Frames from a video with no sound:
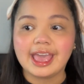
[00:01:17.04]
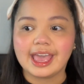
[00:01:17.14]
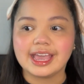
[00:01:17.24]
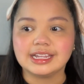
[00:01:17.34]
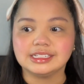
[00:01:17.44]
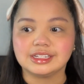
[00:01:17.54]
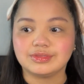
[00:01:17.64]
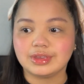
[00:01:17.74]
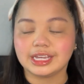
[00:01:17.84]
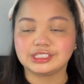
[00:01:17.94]
And
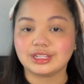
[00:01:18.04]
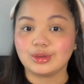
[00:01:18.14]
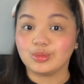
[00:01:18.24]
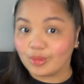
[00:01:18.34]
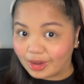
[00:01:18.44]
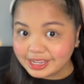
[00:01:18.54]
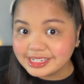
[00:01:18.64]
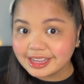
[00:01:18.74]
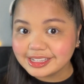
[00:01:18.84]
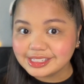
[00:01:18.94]
if you actually want
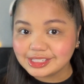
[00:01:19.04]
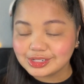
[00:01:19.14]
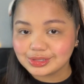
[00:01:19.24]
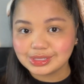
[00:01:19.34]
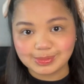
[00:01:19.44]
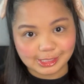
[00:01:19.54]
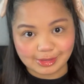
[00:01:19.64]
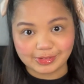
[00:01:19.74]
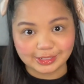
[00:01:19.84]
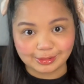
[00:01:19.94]
us to do
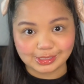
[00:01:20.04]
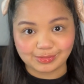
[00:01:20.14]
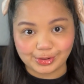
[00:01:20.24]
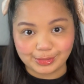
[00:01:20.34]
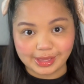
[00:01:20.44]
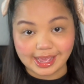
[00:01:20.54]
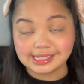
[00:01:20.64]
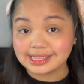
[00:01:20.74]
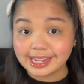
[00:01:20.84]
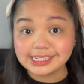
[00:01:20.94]
specific looks for you
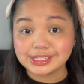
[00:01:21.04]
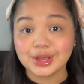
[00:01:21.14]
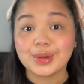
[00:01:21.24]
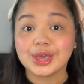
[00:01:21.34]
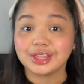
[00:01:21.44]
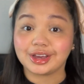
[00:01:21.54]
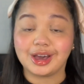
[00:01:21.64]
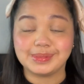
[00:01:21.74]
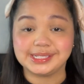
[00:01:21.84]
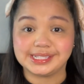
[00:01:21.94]
guys, let us know in the
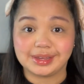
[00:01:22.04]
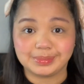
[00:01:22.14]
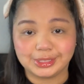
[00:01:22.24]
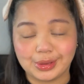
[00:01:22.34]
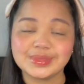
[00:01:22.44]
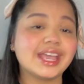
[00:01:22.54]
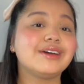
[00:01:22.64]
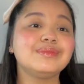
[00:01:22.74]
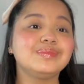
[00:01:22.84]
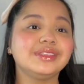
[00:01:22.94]
comments down below.
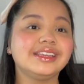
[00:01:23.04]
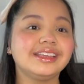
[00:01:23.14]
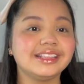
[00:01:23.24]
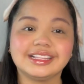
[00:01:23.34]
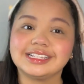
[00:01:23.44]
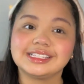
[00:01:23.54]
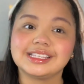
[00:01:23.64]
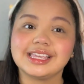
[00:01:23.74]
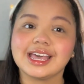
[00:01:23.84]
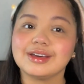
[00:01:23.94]
Now, let's
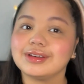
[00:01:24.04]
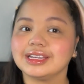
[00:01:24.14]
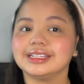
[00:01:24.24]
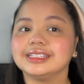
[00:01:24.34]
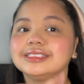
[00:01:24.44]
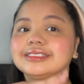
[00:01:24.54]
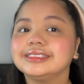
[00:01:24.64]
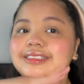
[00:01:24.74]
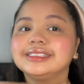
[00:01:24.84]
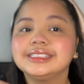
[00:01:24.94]
see how I
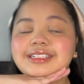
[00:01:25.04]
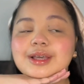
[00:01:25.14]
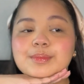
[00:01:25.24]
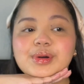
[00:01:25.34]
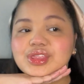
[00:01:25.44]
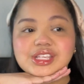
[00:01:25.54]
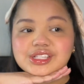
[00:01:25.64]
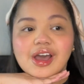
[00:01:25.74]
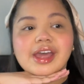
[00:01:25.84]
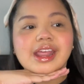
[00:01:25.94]
put this
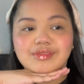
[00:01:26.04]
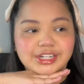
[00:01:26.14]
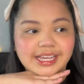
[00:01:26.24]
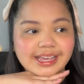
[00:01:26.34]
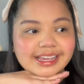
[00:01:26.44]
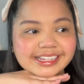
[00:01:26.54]
on every day.